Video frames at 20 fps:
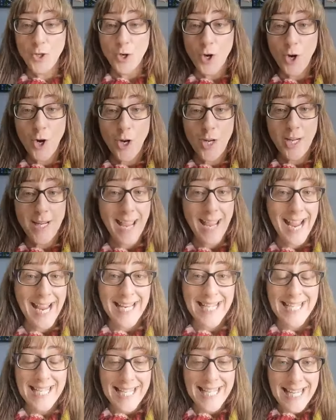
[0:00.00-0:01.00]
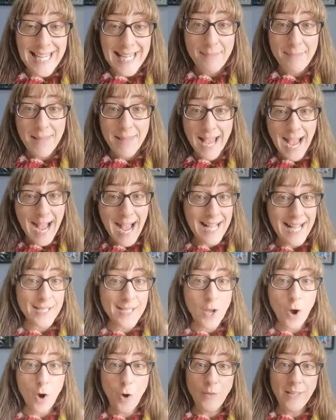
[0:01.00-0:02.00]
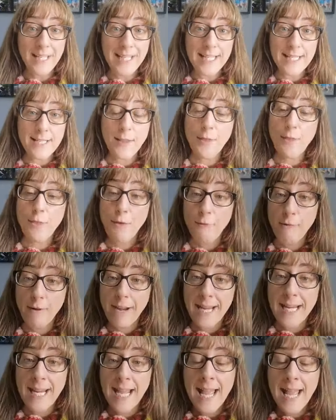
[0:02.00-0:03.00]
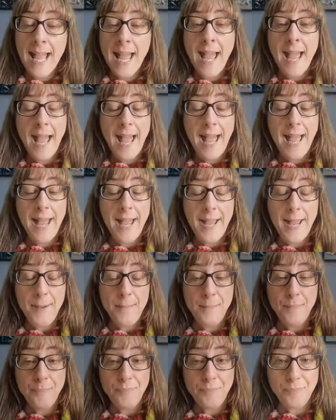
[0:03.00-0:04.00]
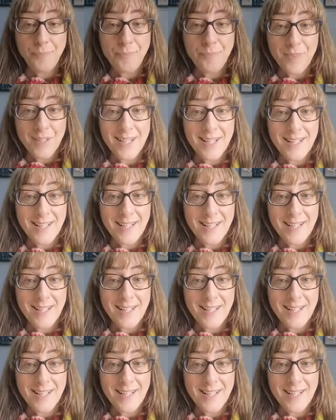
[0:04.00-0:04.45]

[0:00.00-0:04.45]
join a team that has all these three um,